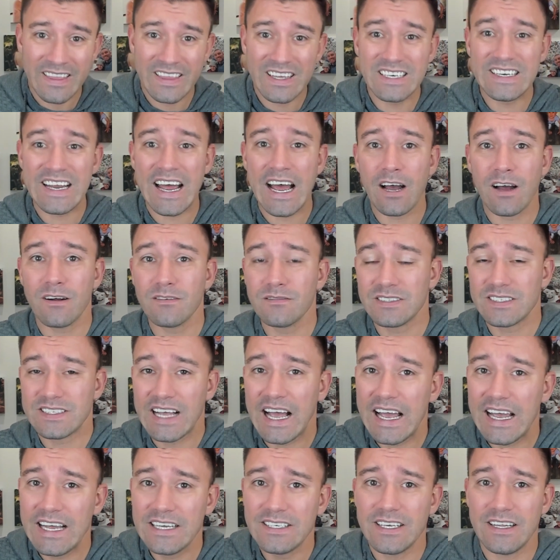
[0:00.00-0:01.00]
the
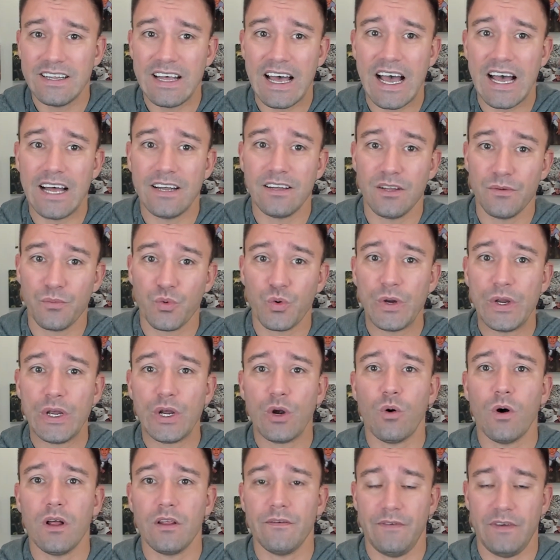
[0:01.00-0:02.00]
downside to that, the
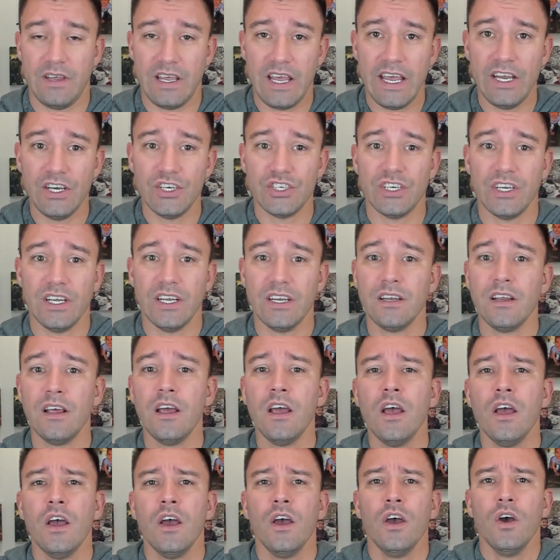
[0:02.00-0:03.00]
pre-qualification,
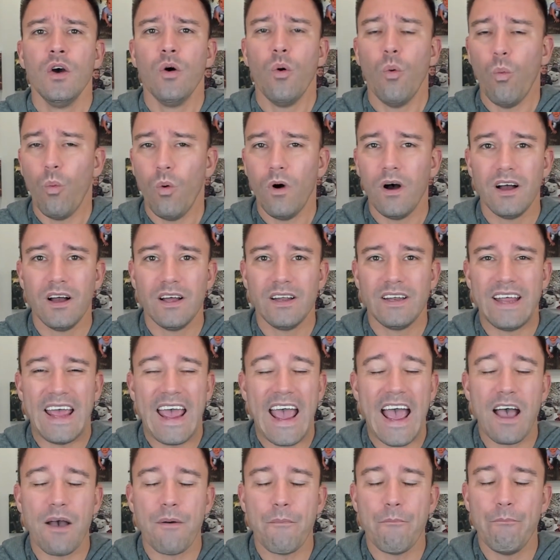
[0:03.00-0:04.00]

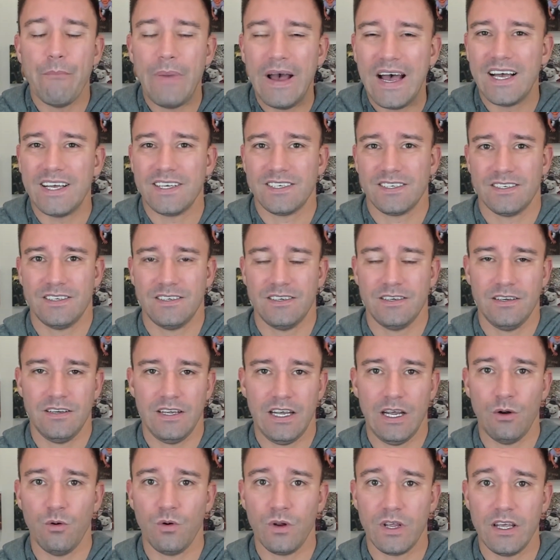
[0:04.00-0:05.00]
one, at best,
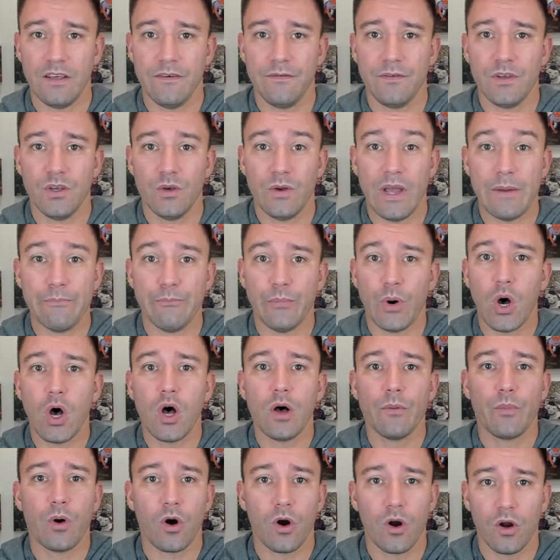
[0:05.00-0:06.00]
it'll give you a
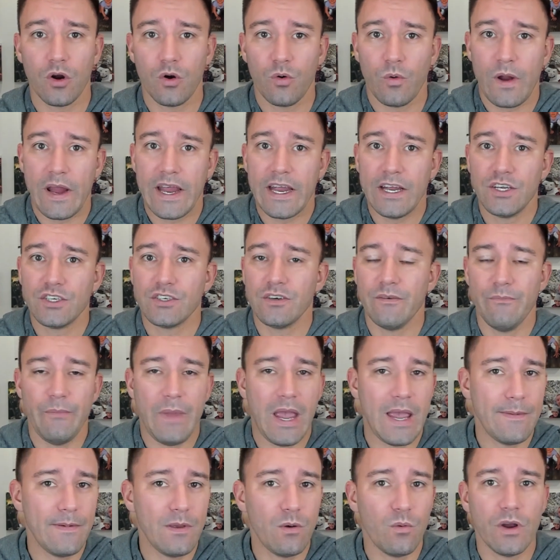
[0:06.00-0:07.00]
ballpark range of
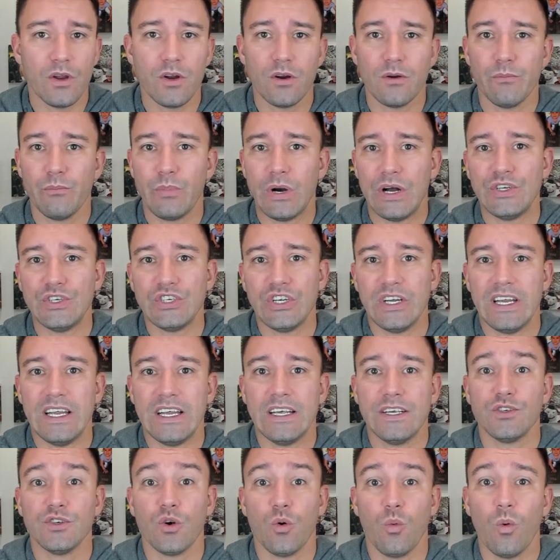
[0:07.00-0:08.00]
maybe what your budget
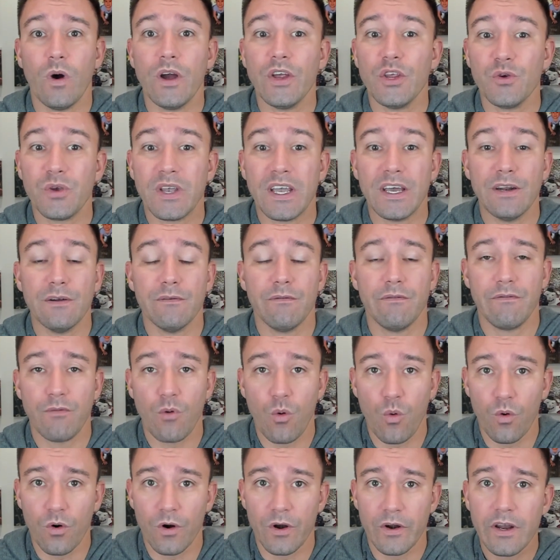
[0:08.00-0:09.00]
is or what you can
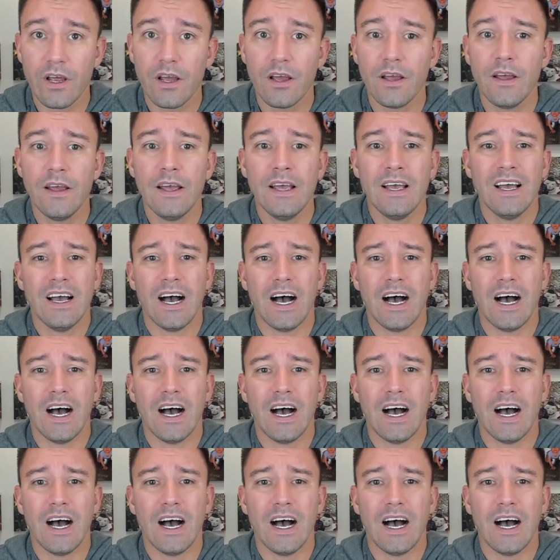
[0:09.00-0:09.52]
afford.